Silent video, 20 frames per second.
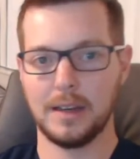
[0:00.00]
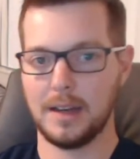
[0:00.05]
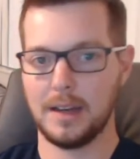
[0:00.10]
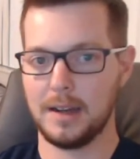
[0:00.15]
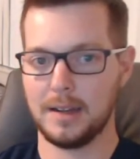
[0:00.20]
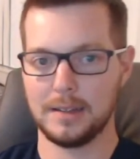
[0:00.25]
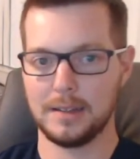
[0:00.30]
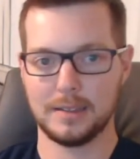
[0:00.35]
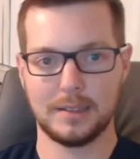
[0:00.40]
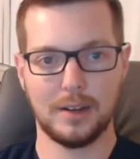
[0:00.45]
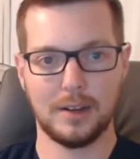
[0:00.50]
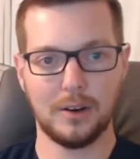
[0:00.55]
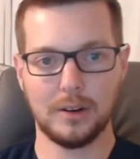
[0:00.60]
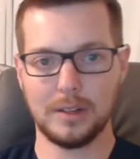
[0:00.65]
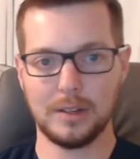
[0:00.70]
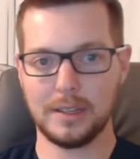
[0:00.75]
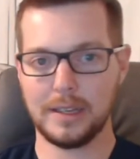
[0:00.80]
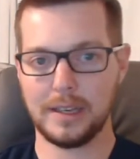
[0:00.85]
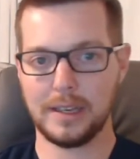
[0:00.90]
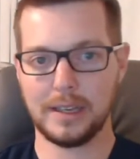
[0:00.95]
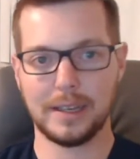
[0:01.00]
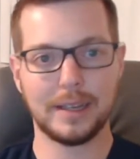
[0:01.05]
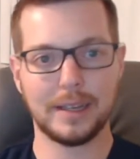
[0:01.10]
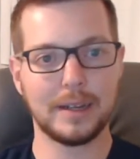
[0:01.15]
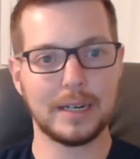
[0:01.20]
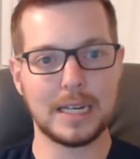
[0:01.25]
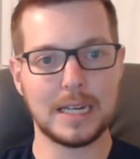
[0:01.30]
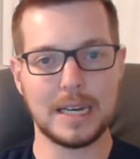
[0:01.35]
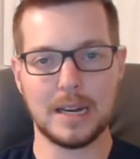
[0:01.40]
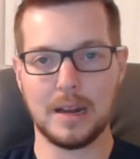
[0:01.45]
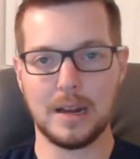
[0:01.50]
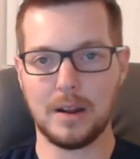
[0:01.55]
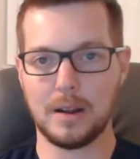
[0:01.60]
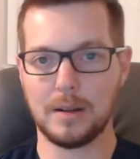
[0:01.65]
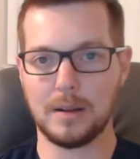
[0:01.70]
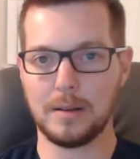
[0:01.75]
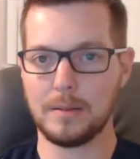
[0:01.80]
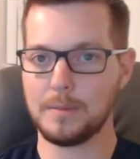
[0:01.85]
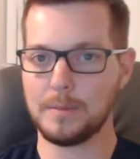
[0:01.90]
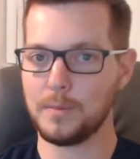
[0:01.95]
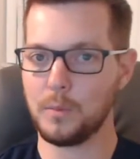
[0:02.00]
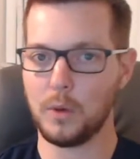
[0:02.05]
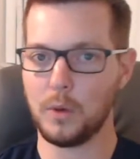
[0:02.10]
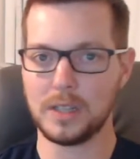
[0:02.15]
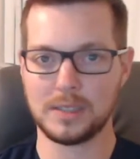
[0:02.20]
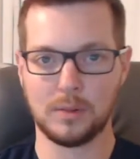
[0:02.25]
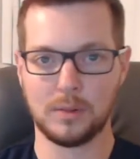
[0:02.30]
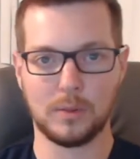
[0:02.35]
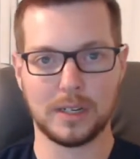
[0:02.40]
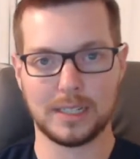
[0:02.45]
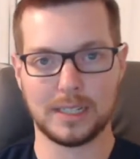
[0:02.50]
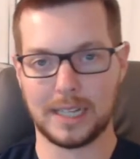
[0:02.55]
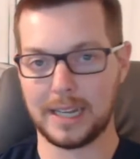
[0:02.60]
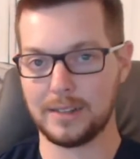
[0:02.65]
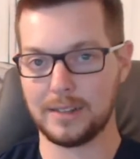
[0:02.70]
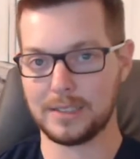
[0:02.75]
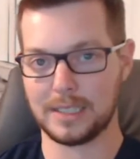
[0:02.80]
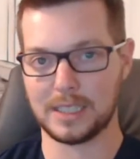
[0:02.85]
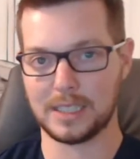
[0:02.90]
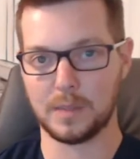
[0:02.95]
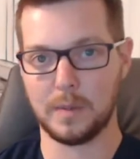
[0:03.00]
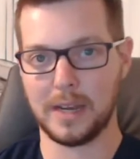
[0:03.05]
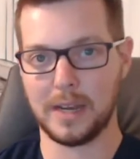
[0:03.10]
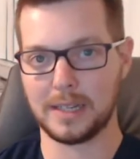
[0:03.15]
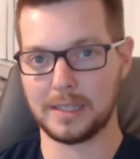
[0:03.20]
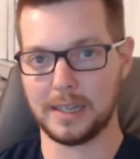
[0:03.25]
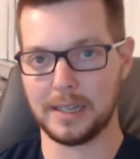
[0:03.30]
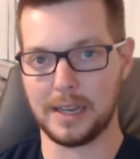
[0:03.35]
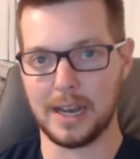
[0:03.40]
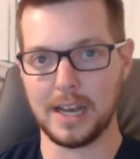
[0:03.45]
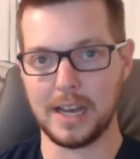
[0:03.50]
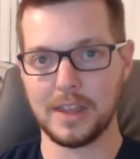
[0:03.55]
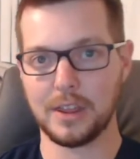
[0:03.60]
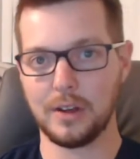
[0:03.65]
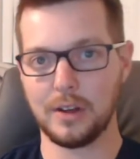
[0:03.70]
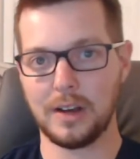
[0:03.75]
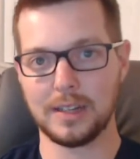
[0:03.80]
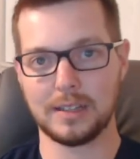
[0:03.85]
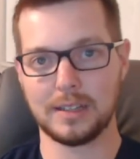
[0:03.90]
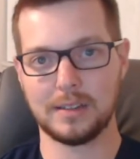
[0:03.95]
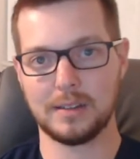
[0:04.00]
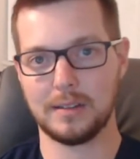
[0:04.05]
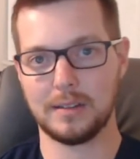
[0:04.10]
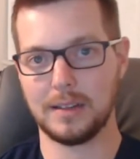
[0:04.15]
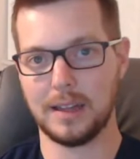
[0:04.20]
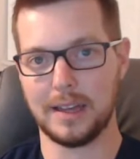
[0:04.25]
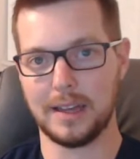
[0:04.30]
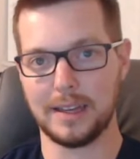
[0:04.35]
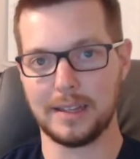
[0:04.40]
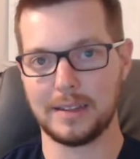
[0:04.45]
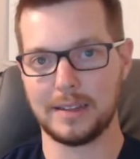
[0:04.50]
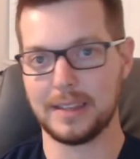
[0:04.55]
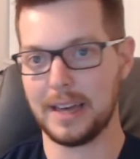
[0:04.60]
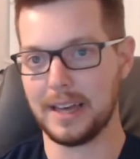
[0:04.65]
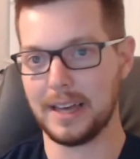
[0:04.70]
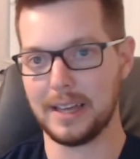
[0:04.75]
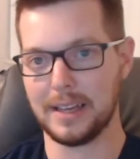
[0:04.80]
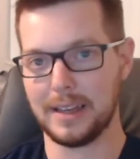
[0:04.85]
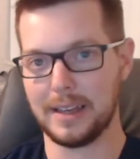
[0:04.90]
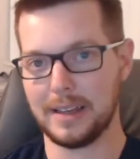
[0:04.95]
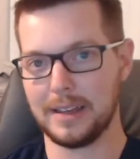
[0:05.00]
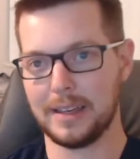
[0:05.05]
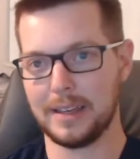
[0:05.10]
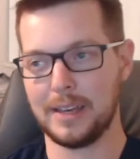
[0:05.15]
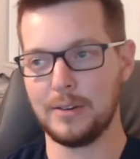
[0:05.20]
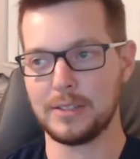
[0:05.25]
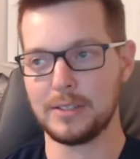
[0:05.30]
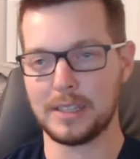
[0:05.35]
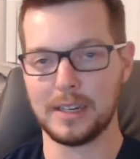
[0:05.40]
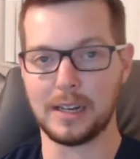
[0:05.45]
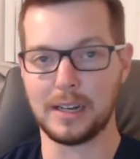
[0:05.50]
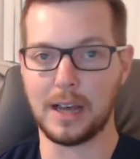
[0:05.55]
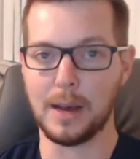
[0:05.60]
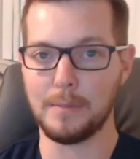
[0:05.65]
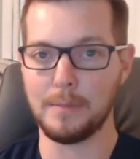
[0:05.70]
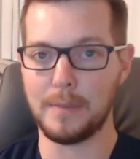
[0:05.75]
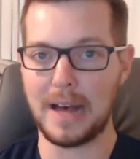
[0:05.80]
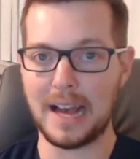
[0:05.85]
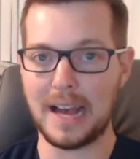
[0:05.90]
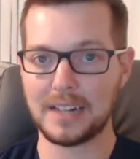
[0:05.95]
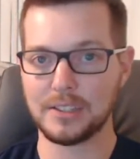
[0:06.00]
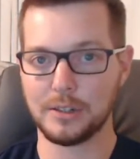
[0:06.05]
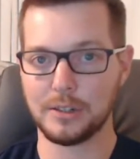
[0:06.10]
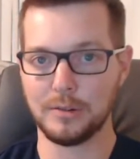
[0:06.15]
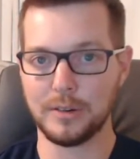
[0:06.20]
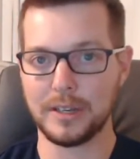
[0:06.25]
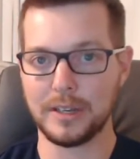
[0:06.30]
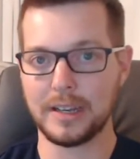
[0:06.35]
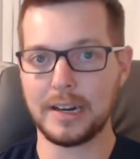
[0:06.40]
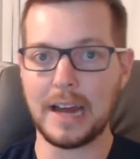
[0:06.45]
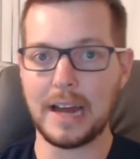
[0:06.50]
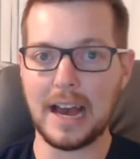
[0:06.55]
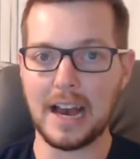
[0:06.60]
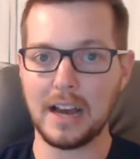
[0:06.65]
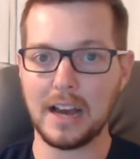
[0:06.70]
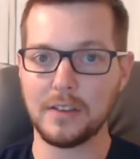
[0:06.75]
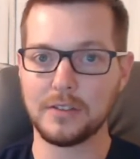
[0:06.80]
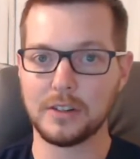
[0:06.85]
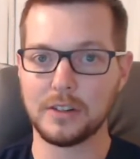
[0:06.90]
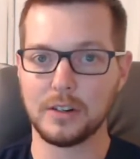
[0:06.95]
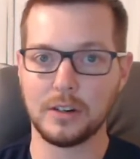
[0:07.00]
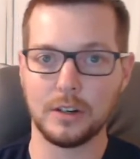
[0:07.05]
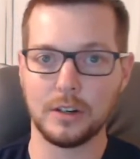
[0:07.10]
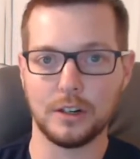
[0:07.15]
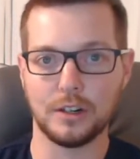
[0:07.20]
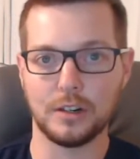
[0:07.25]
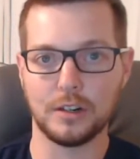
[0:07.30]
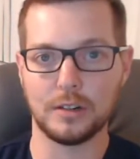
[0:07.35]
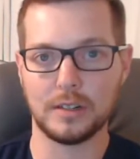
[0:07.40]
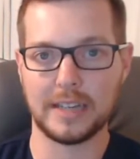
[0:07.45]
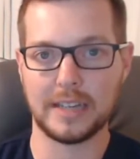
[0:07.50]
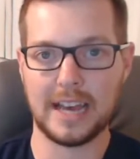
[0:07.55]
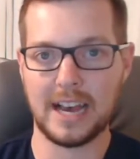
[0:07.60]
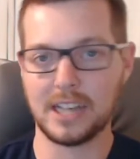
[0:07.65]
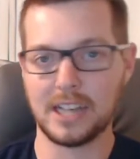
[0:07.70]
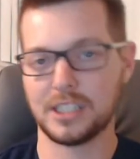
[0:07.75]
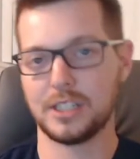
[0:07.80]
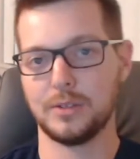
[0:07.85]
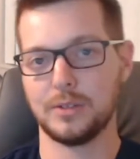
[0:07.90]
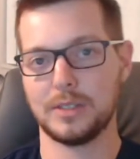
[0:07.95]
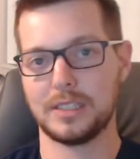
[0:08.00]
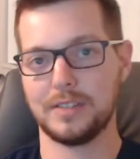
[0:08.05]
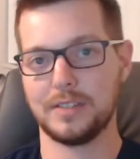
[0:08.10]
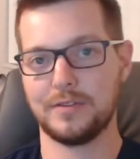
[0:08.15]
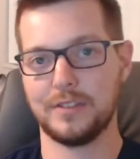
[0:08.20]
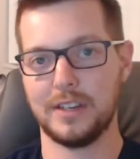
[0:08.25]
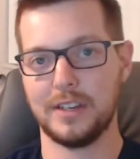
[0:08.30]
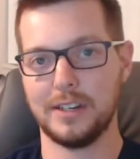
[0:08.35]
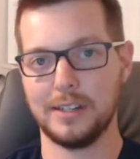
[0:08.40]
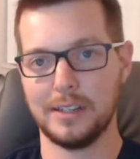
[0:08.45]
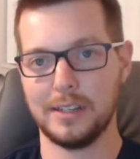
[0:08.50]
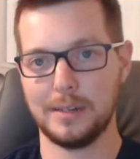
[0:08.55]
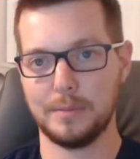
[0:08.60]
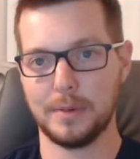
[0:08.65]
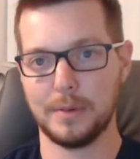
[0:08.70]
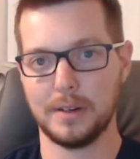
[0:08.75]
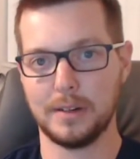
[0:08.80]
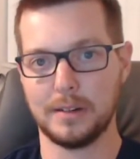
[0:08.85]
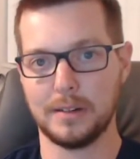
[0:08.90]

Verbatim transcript: Totally wasn't what I was expecting. I thought like that he was going to come back to Rin after Caster was defeated, but